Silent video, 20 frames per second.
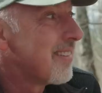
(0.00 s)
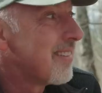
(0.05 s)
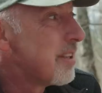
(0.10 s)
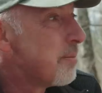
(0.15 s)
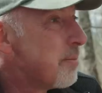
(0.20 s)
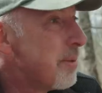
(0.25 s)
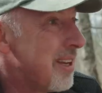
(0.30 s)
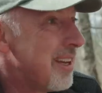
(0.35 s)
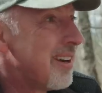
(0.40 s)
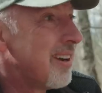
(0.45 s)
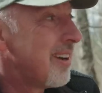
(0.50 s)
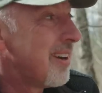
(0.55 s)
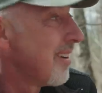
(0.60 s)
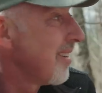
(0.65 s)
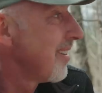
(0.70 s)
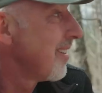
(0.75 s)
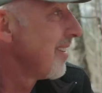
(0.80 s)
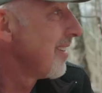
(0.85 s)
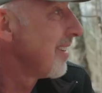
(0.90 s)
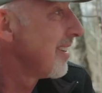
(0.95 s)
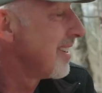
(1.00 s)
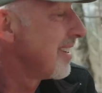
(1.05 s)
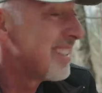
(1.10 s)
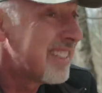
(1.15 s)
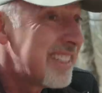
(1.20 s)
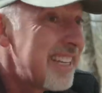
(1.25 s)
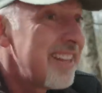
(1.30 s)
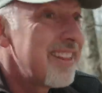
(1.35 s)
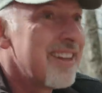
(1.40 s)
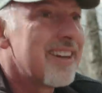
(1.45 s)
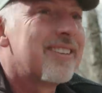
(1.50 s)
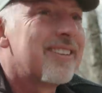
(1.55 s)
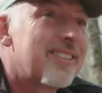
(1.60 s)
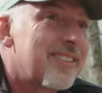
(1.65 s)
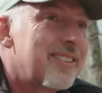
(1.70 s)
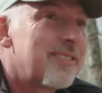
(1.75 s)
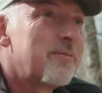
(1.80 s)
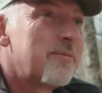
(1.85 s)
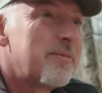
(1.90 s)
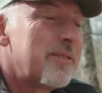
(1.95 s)
To be here to see
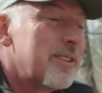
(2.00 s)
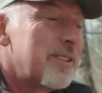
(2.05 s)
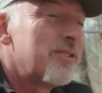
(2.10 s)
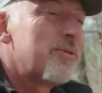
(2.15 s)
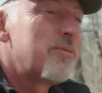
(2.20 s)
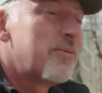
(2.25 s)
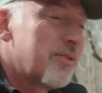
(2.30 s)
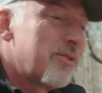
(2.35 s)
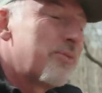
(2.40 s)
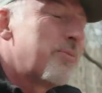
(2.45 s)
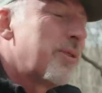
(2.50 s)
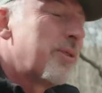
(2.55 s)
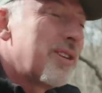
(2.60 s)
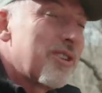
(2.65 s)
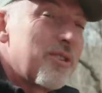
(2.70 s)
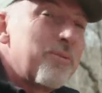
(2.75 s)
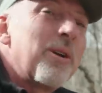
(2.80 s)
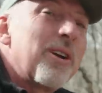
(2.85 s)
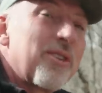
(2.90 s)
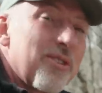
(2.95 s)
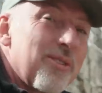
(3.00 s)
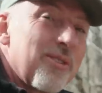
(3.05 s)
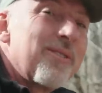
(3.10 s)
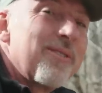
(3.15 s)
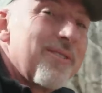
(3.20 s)
this is, is pretty special.